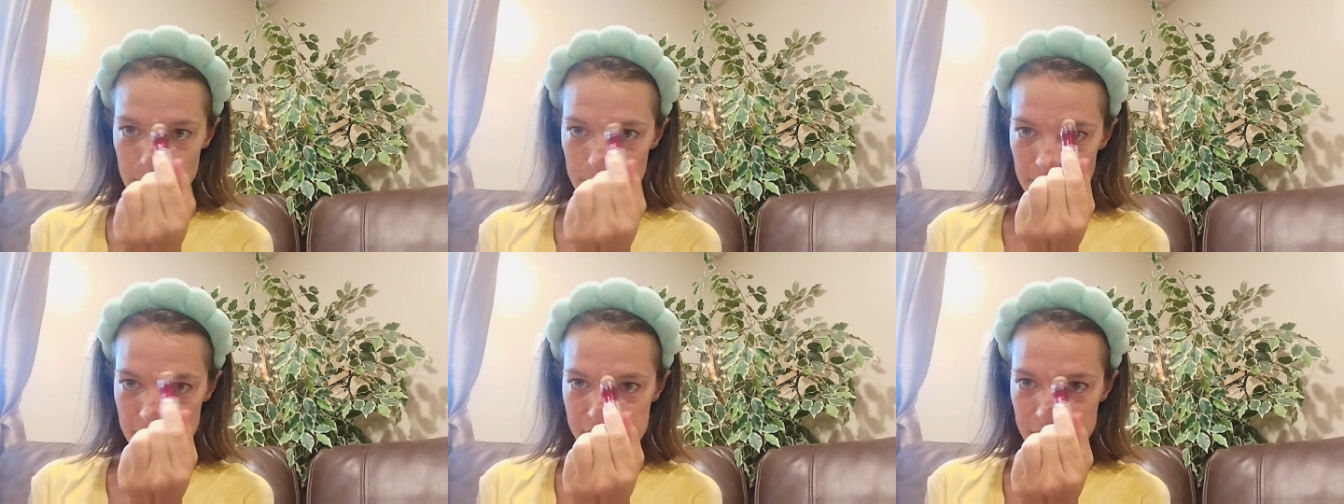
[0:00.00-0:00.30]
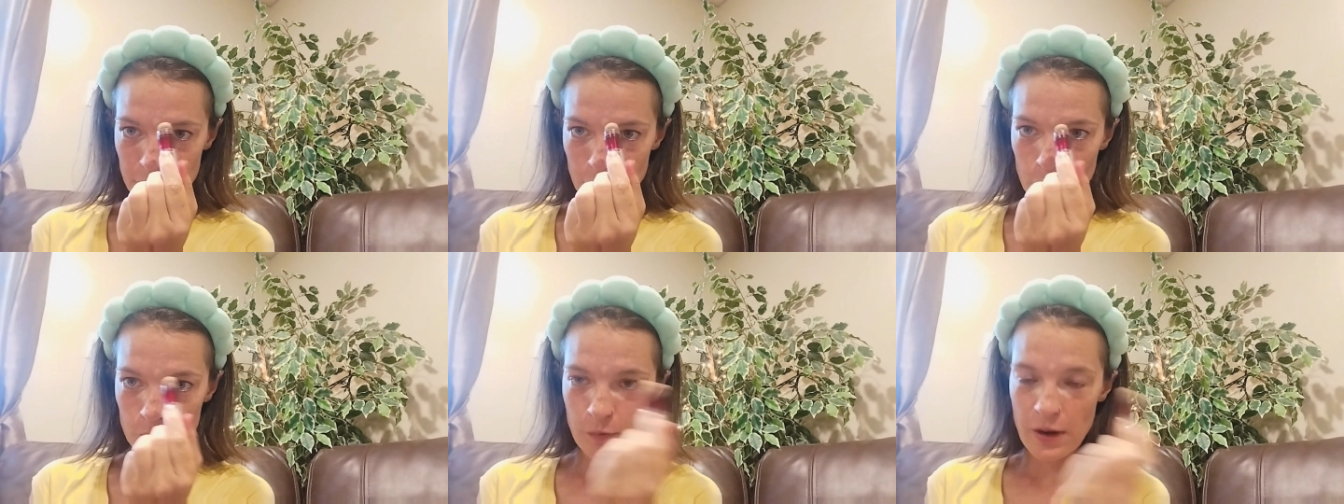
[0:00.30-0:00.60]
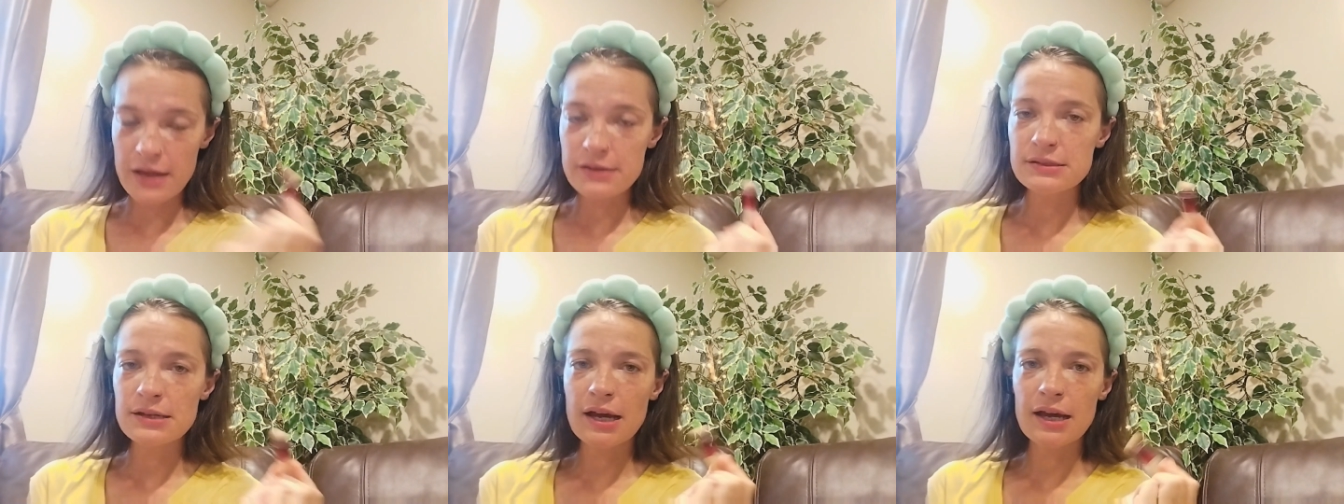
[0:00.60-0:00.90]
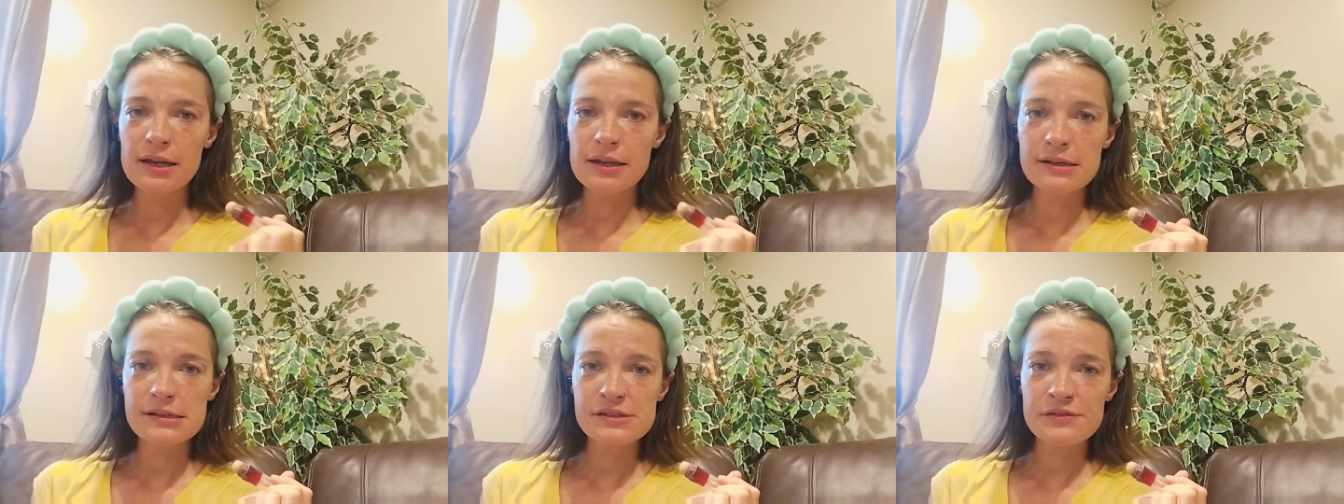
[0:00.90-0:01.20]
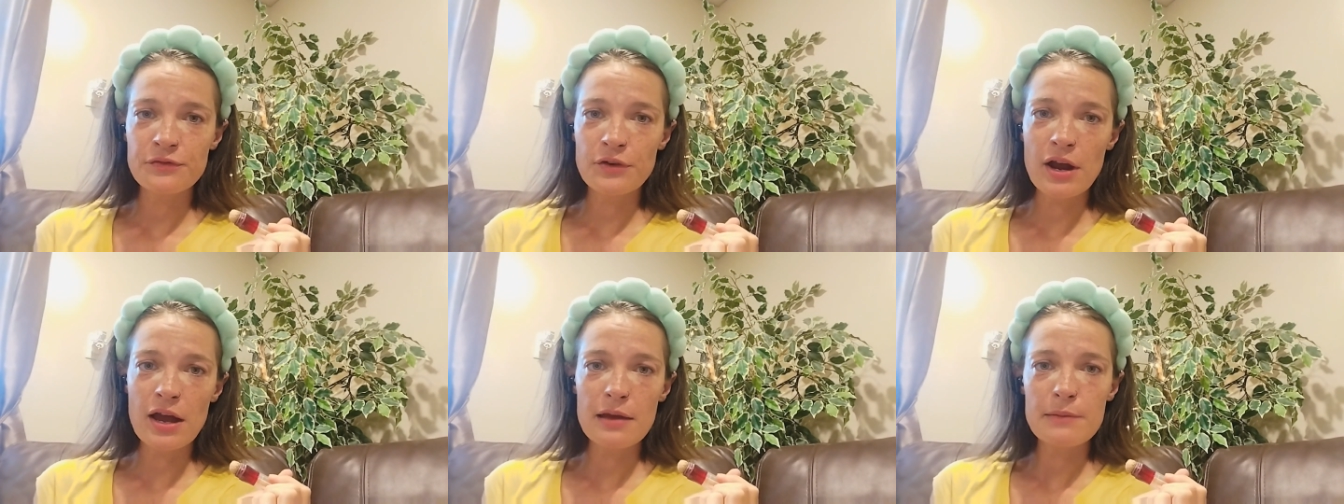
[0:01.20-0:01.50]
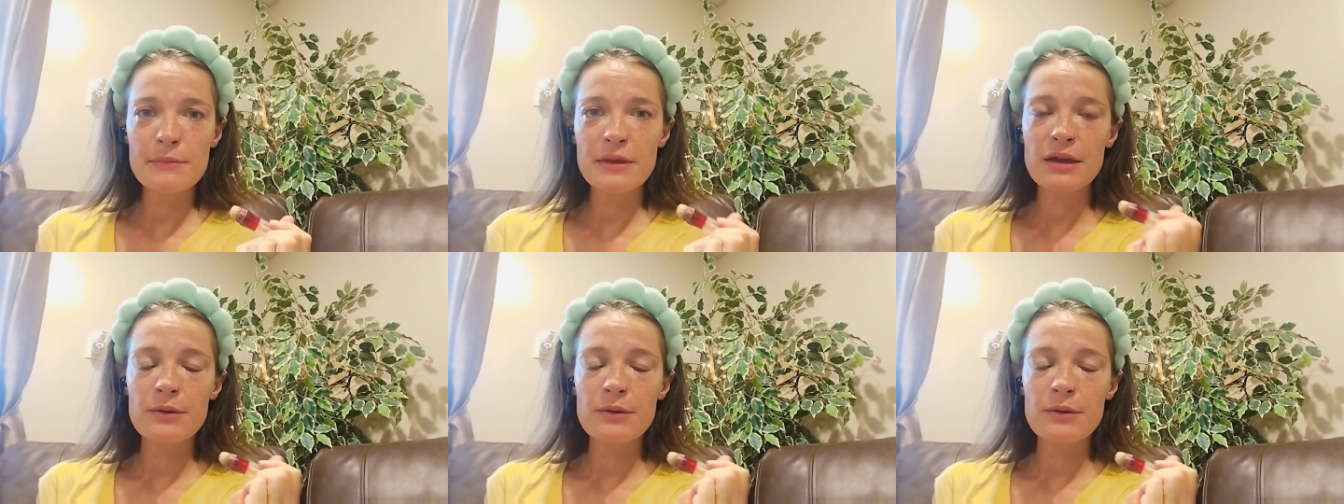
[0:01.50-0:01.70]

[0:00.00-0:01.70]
what this little red dot is from.